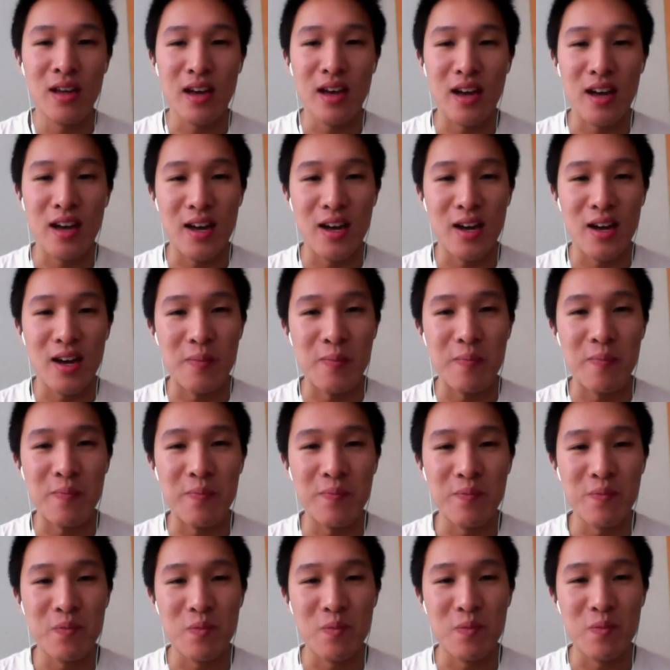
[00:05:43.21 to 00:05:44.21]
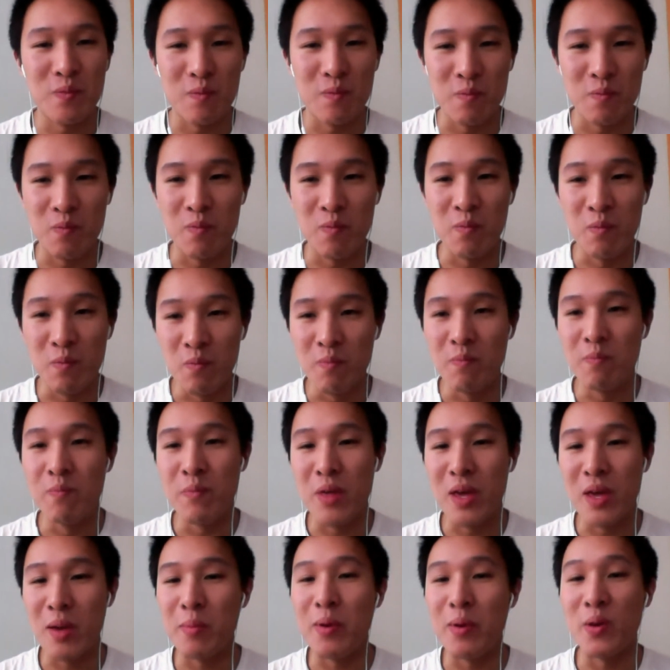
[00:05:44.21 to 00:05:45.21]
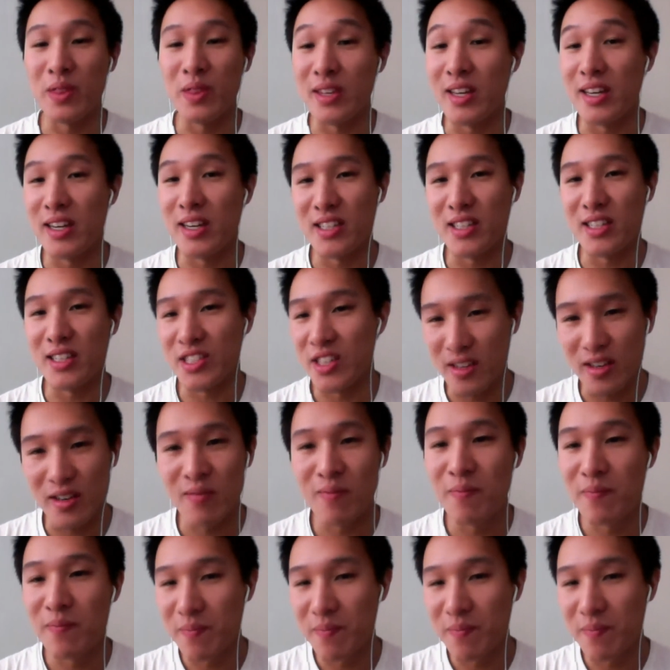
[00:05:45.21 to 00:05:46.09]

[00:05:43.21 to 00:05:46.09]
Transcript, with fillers: Um, they both need each other.